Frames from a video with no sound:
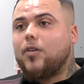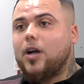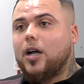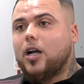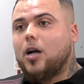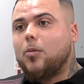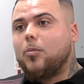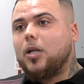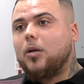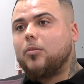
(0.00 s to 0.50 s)
fight
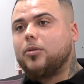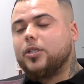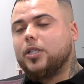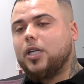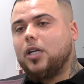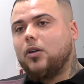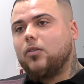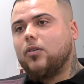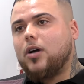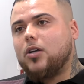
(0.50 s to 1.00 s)
coming up, so
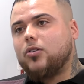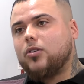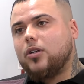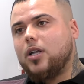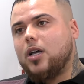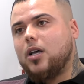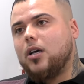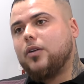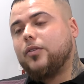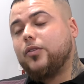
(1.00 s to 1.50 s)
keep your eyes on
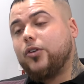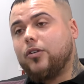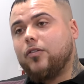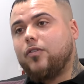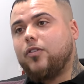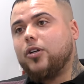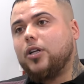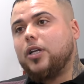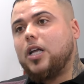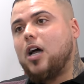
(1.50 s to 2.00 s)
that. You Good.
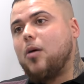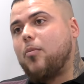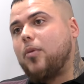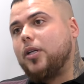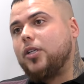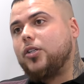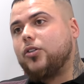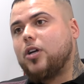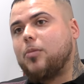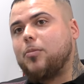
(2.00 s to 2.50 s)
can follow that on
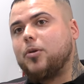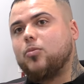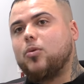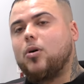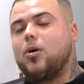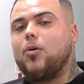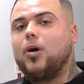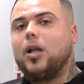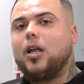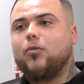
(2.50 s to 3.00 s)
my Instagram as mm-hmm.
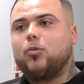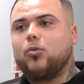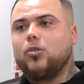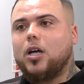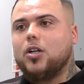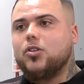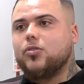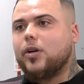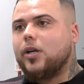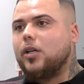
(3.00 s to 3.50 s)
well. I'll have all
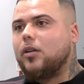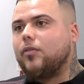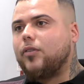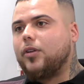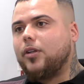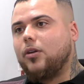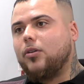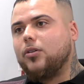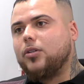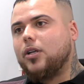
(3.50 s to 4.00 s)
like training
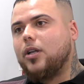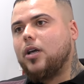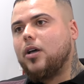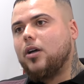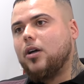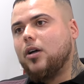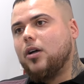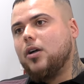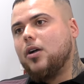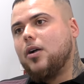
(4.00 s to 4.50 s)
videos and
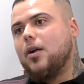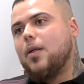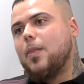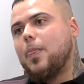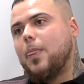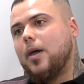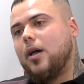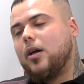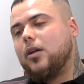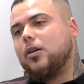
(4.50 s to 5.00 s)
that,
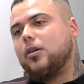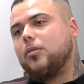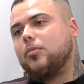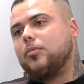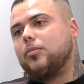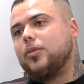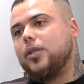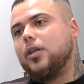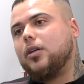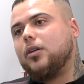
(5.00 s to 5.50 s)
and
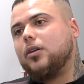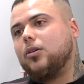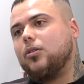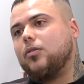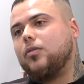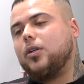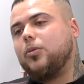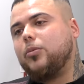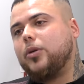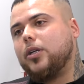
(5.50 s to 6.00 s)
um, yeah,
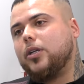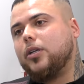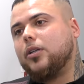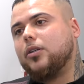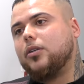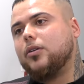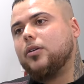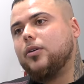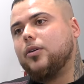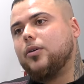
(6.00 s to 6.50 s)
hopefully we
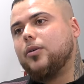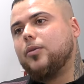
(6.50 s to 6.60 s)
yeah. Can...